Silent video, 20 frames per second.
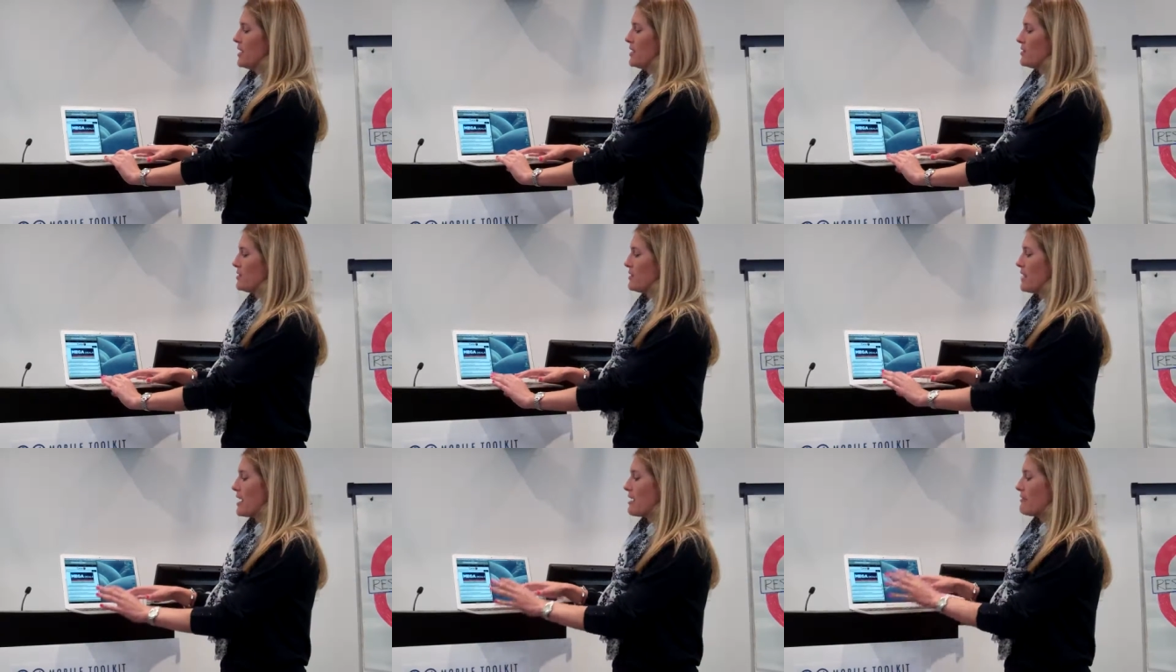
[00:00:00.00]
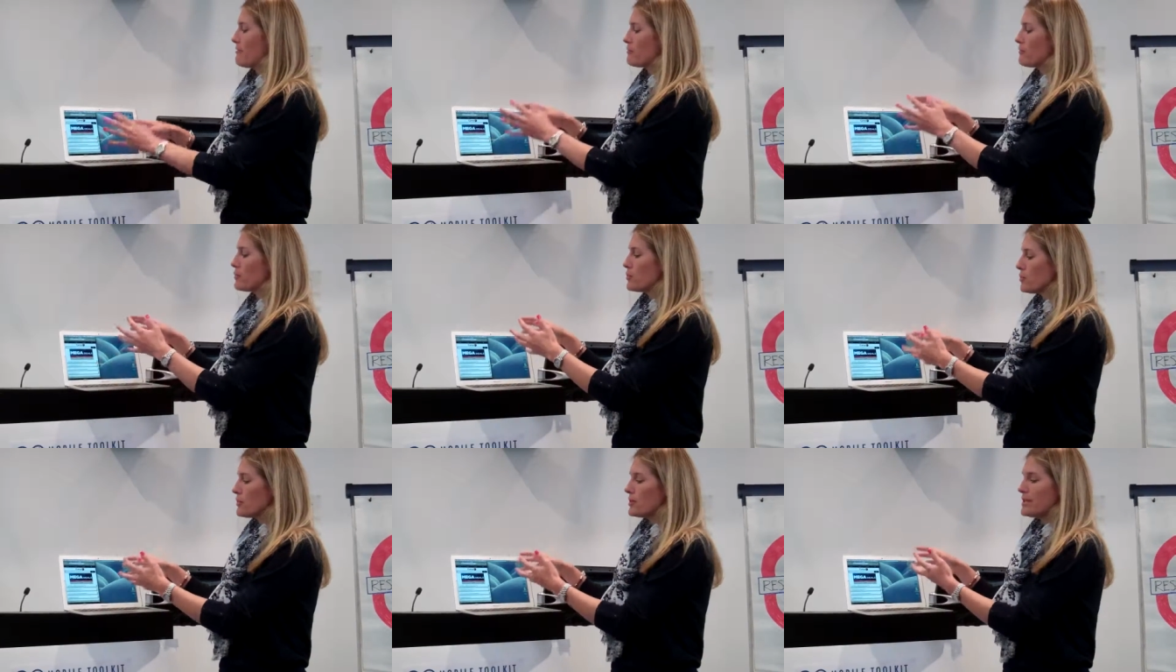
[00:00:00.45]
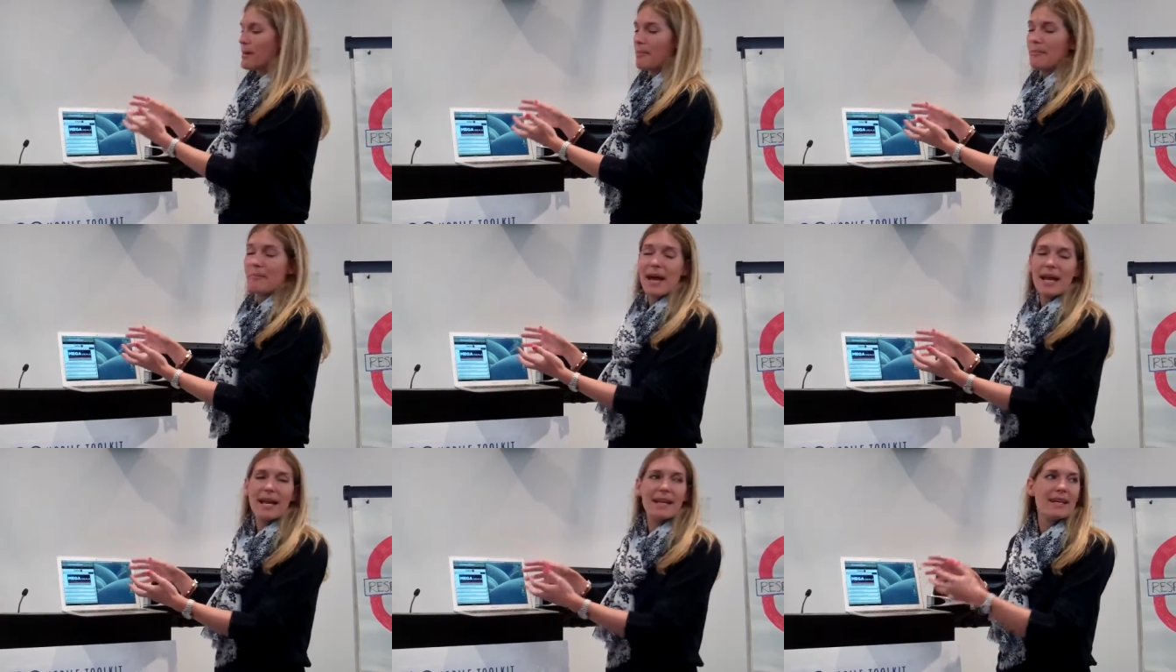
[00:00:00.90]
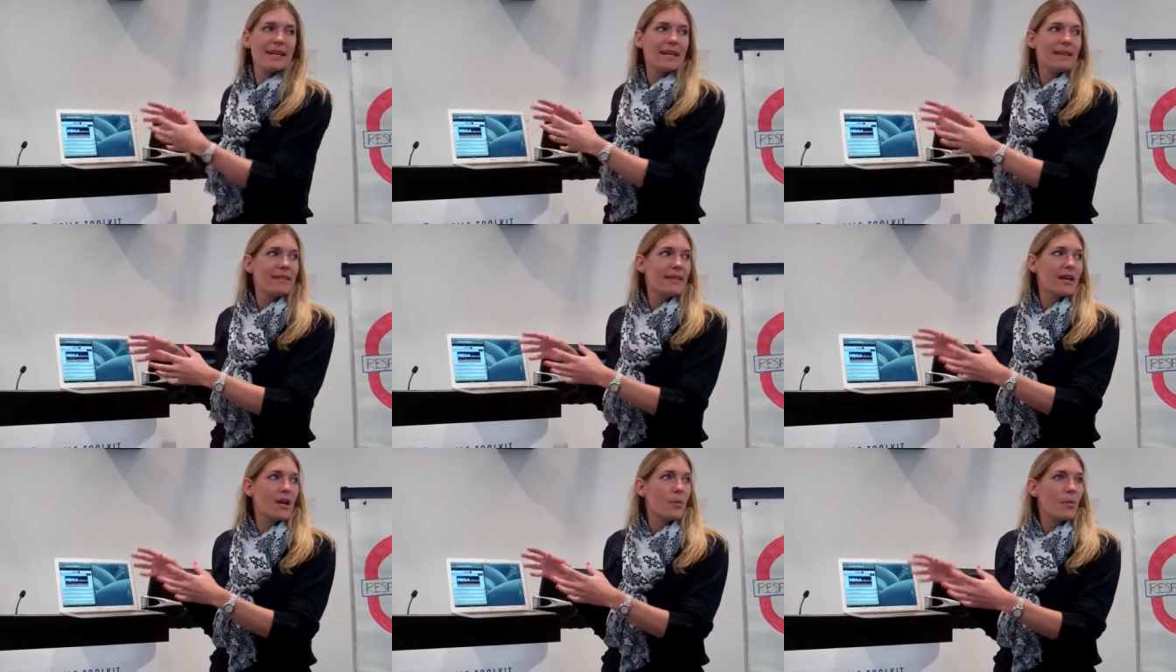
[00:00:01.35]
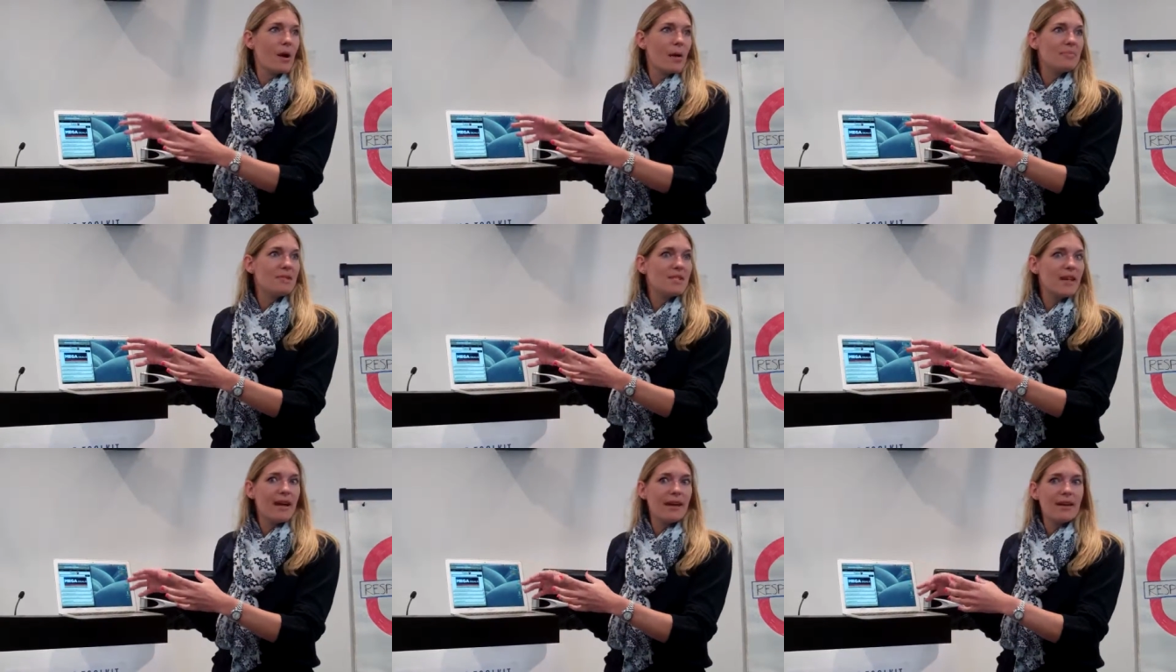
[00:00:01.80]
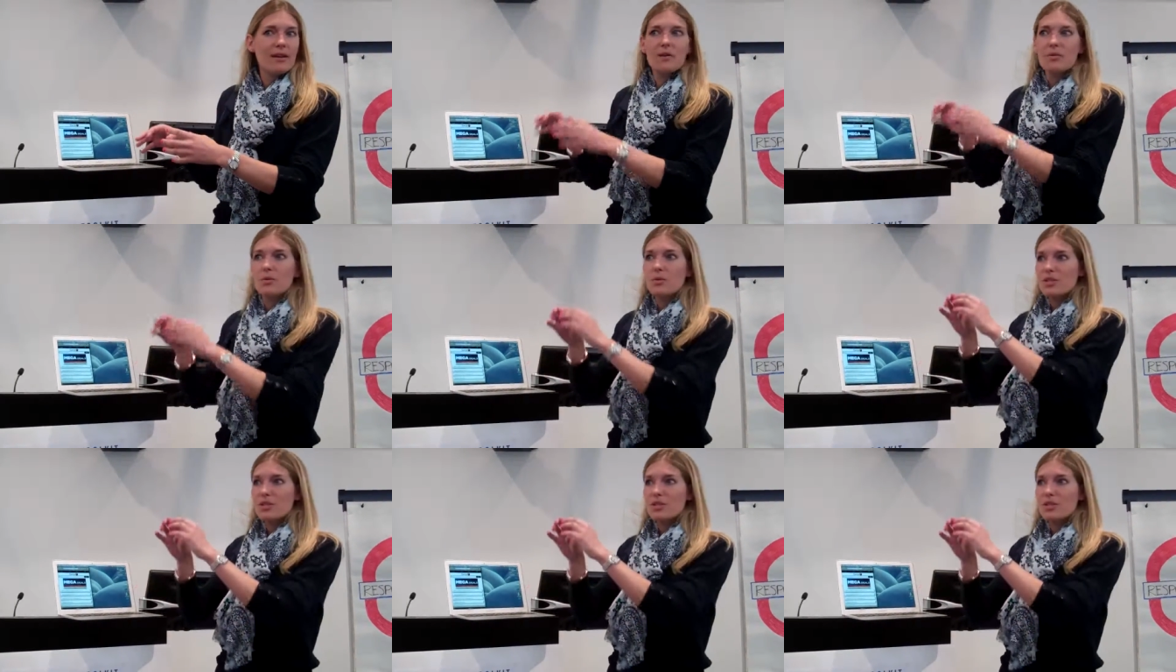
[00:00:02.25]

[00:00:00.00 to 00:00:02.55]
So they have rules embedded in their website,